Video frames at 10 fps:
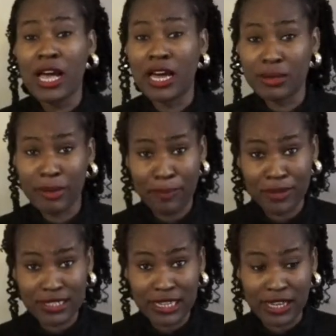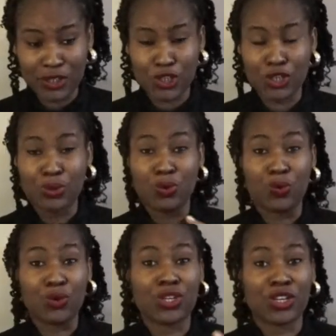I am happy to guide you,
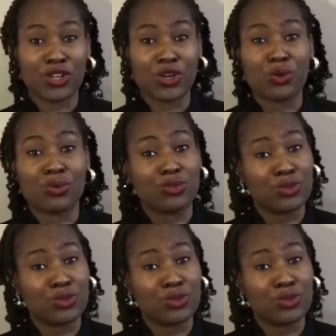or you can go